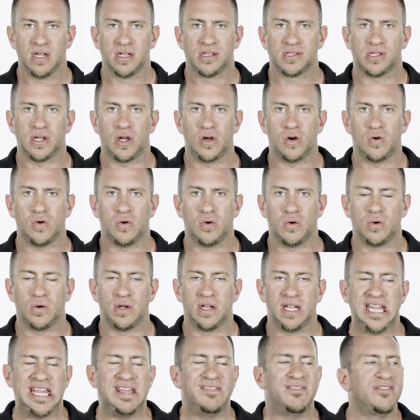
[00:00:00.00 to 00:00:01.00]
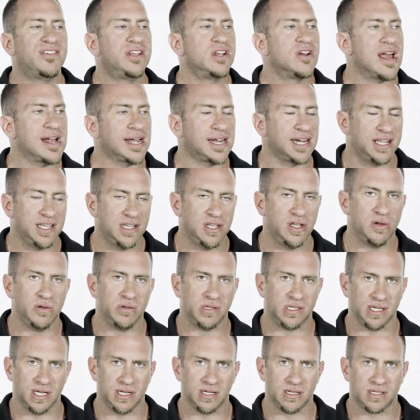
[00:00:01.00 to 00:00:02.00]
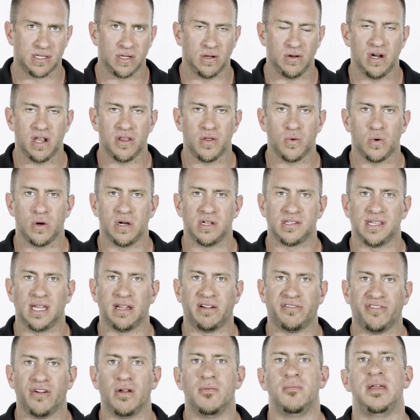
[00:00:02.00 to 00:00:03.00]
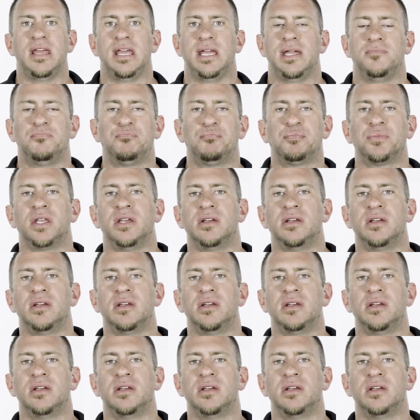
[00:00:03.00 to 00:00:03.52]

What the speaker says: So even if you're not going to use it, so in other words, like for me,